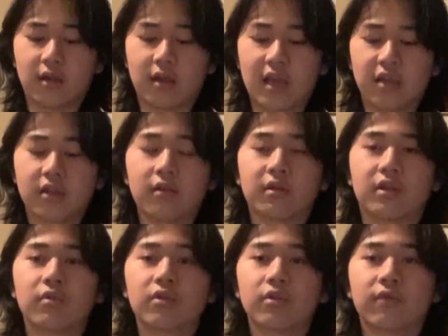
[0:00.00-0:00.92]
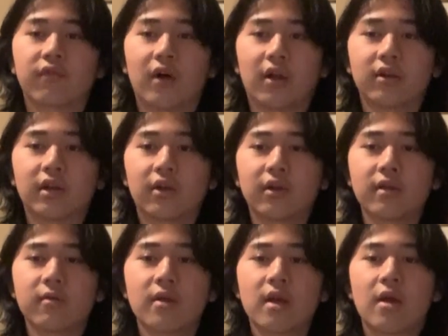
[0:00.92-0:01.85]
cases of students who
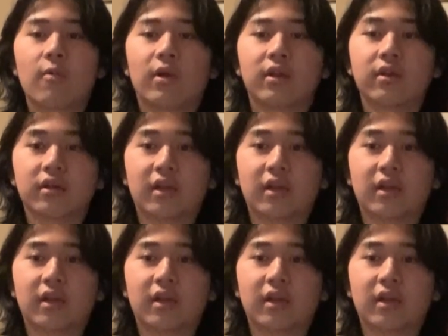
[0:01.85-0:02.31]
voluntarily went to